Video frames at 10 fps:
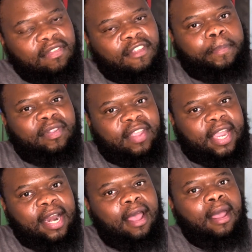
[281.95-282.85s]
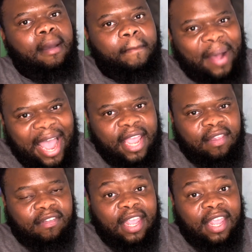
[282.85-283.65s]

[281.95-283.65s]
this particular bias?